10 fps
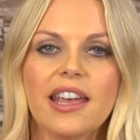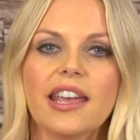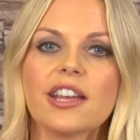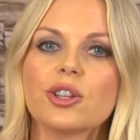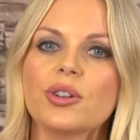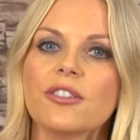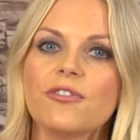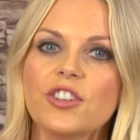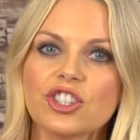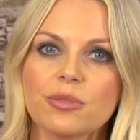including
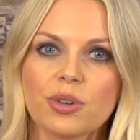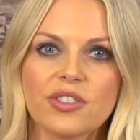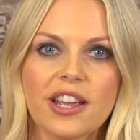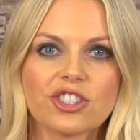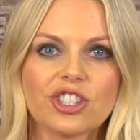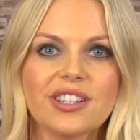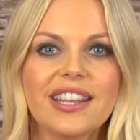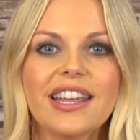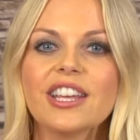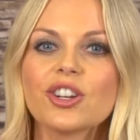vision protection,
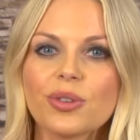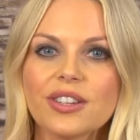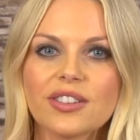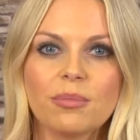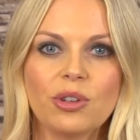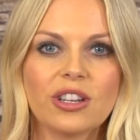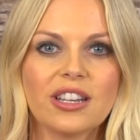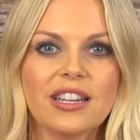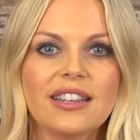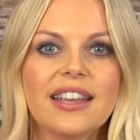increased
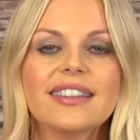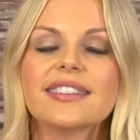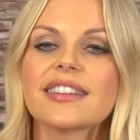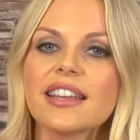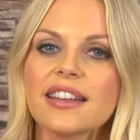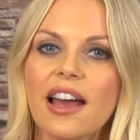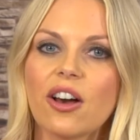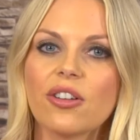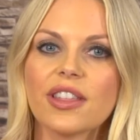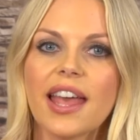immunity, skin
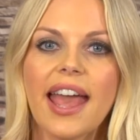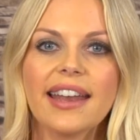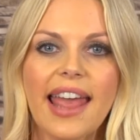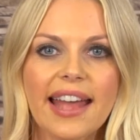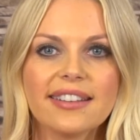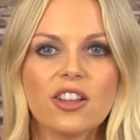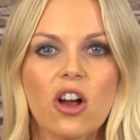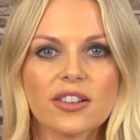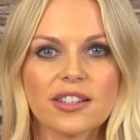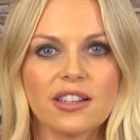health, and
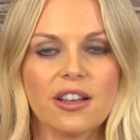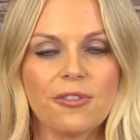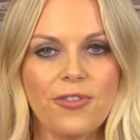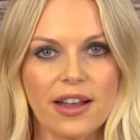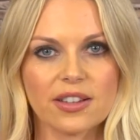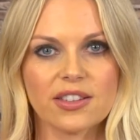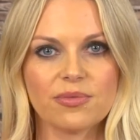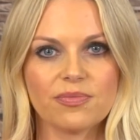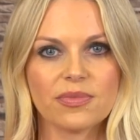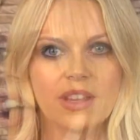antioxidant effects.
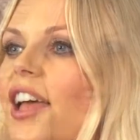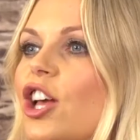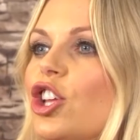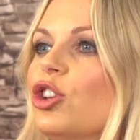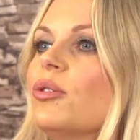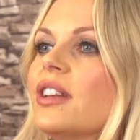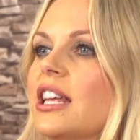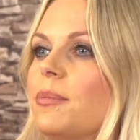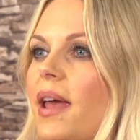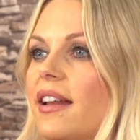You
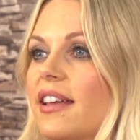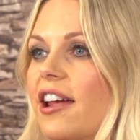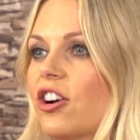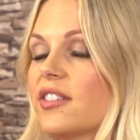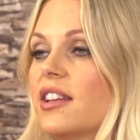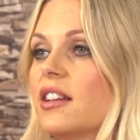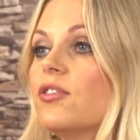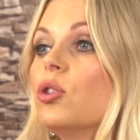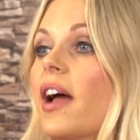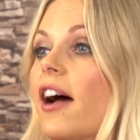need beta-carotene
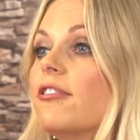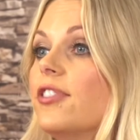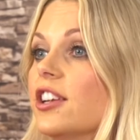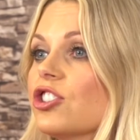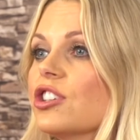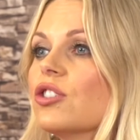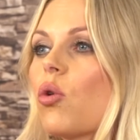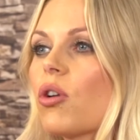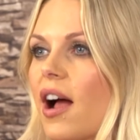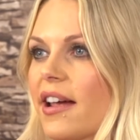if you have vision
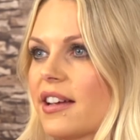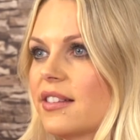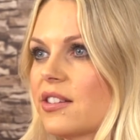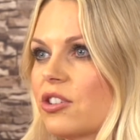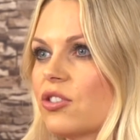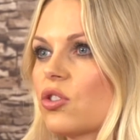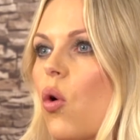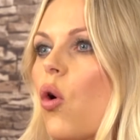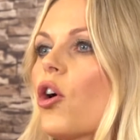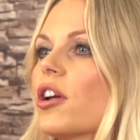or eye concerns,
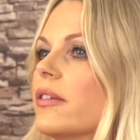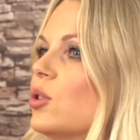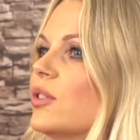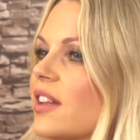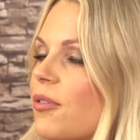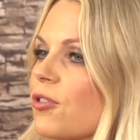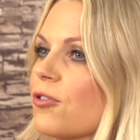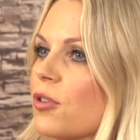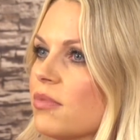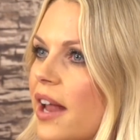or if you suffer
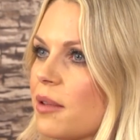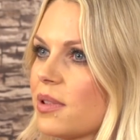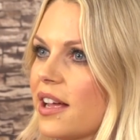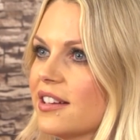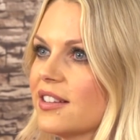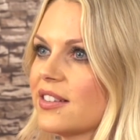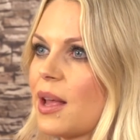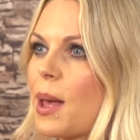from night blindness.